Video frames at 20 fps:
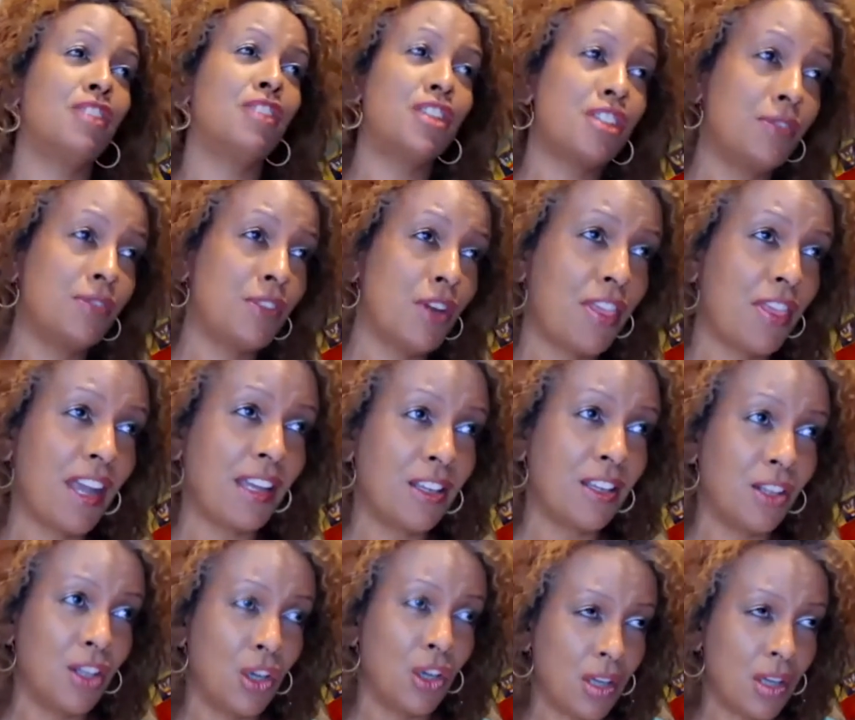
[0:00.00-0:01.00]
First of all,
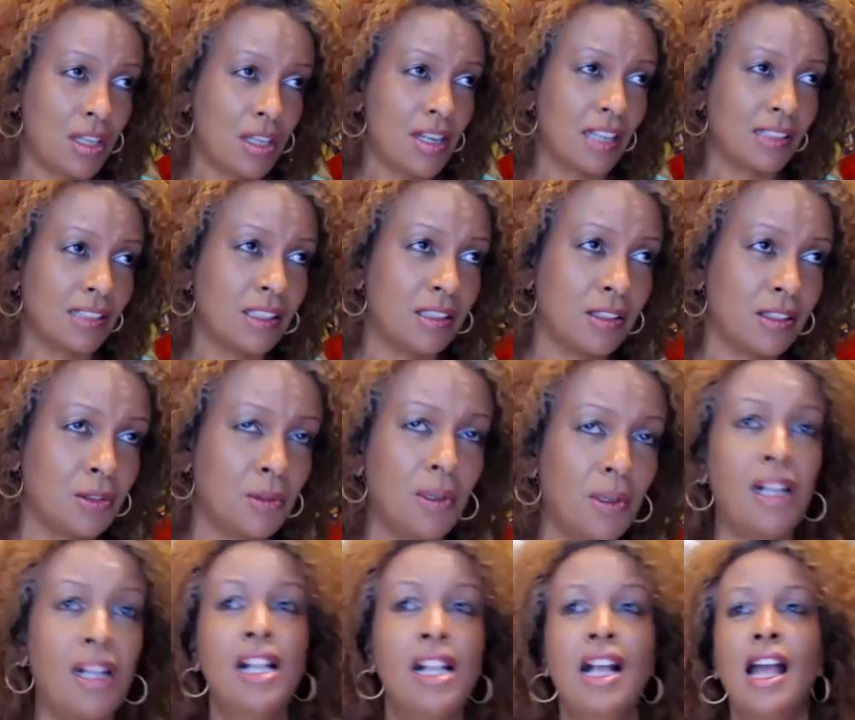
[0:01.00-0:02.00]
thank you, Dr.
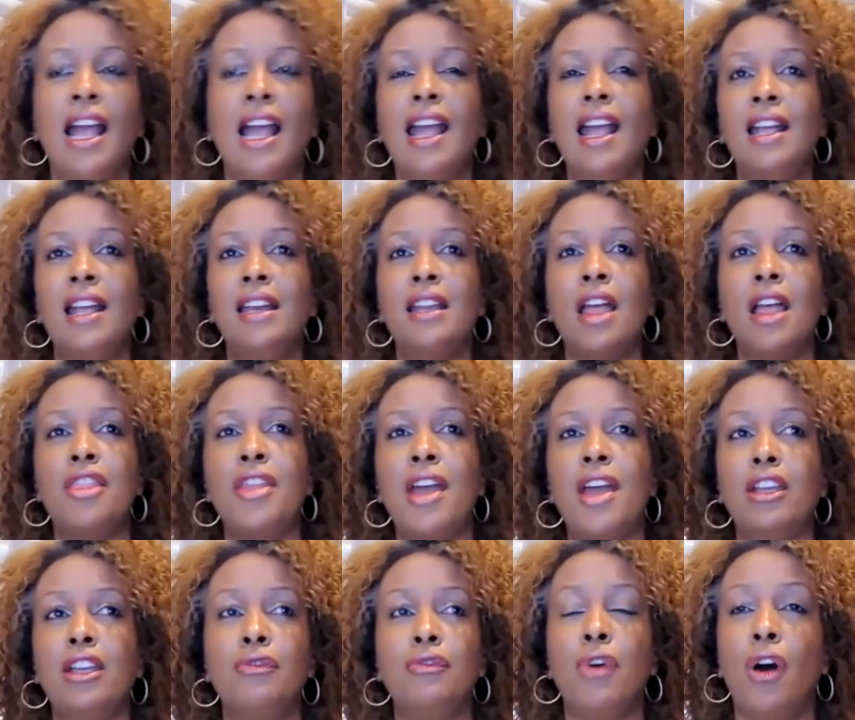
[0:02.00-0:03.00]
Nawal, and
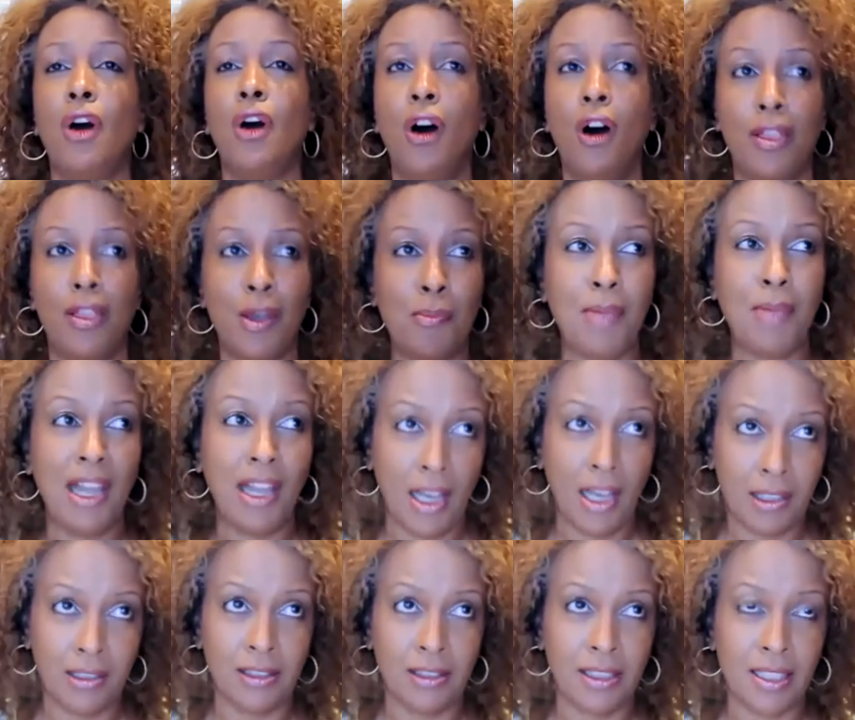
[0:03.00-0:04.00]
thank you for all the
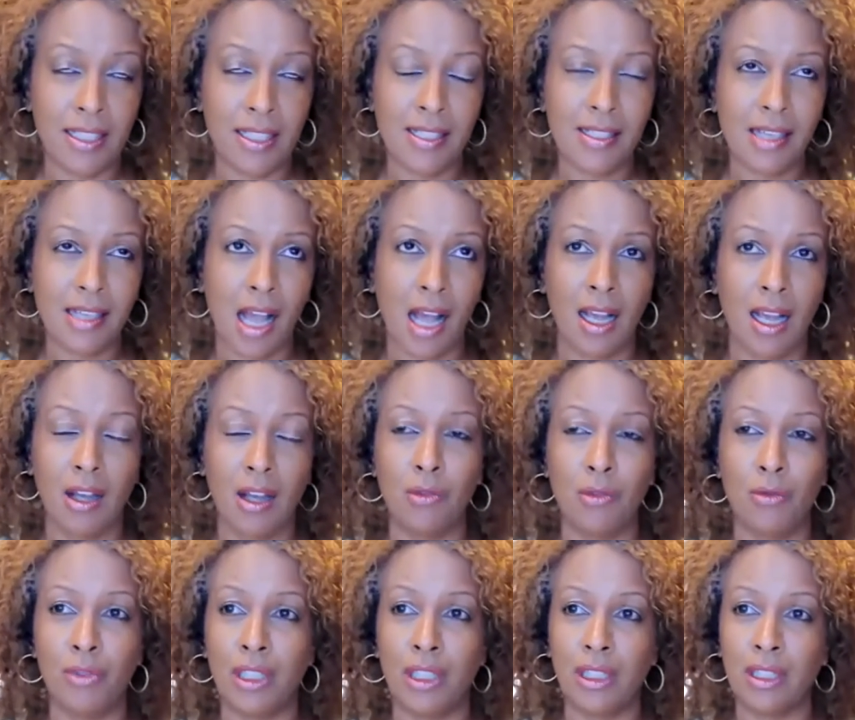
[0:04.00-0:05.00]
panelists,
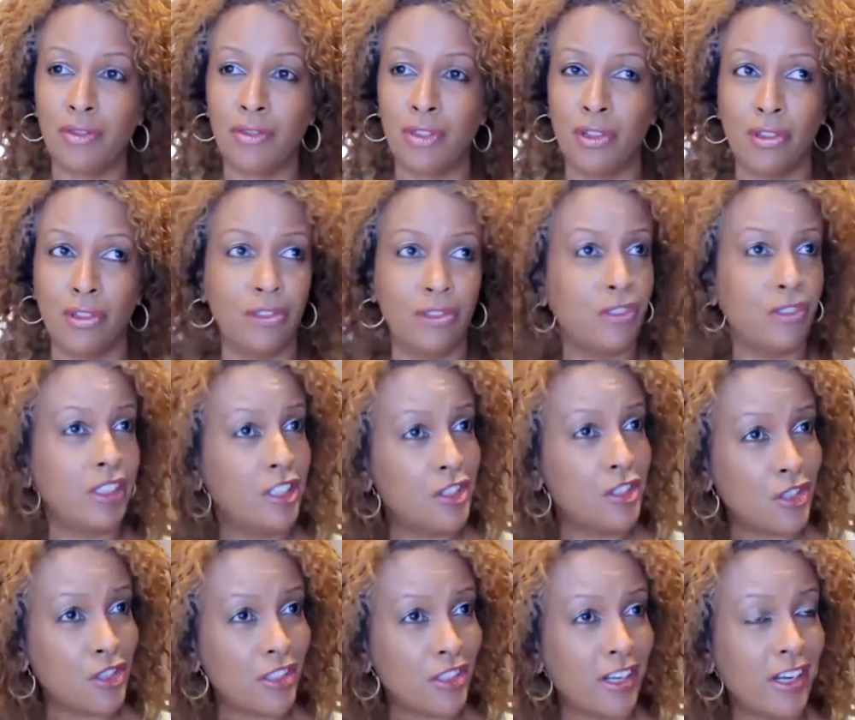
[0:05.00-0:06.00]
really for the
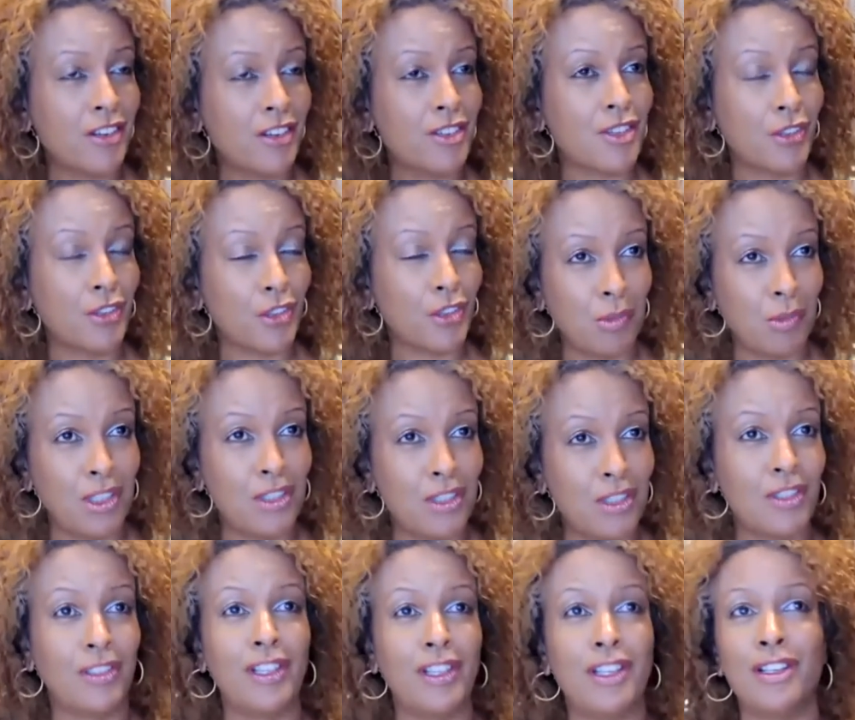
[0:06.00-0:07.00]
religious leaders and
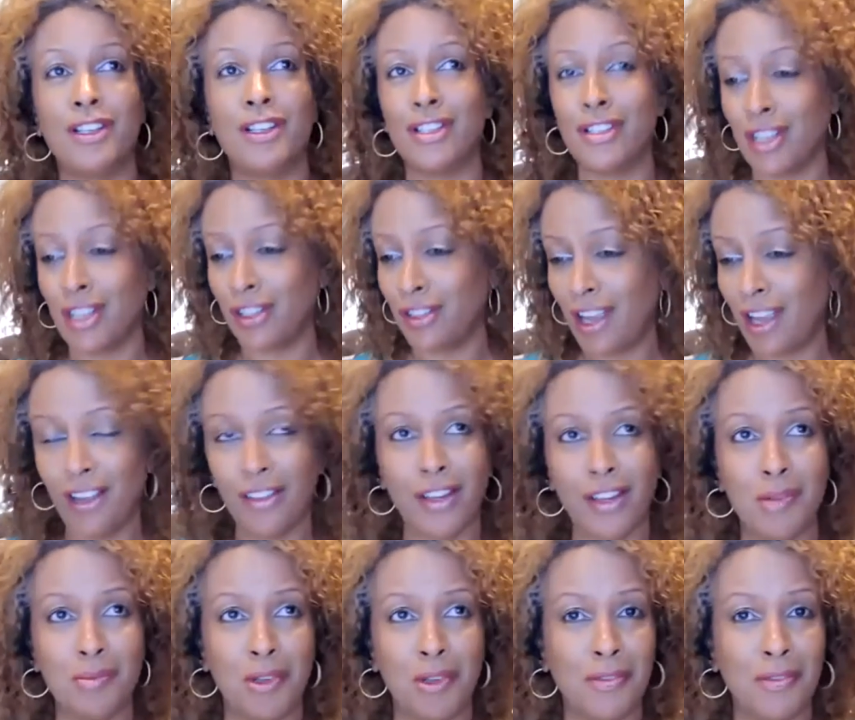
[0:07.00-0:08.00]
community leaders and
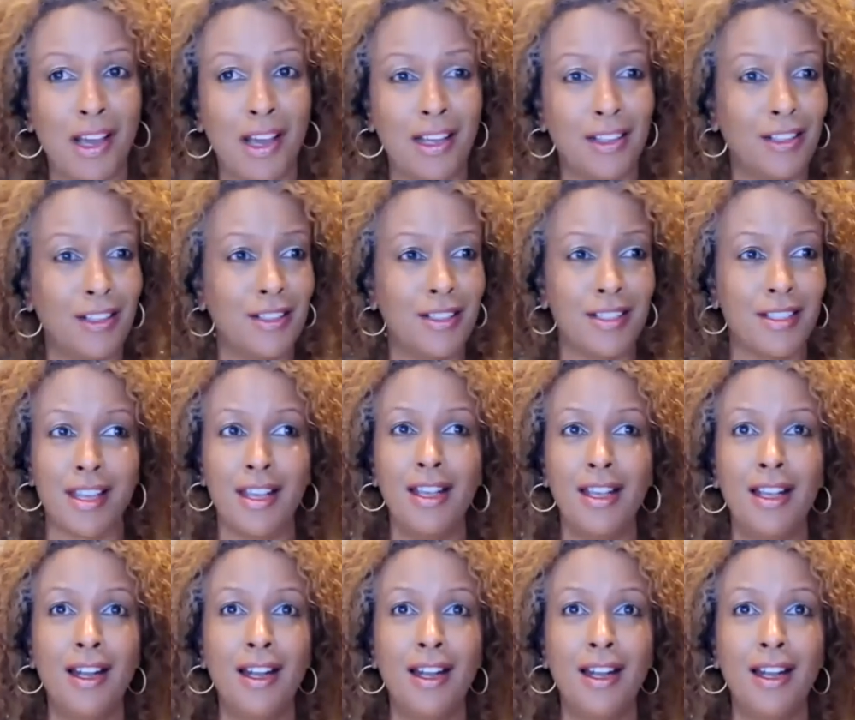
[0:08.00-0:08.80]
healthcare providers.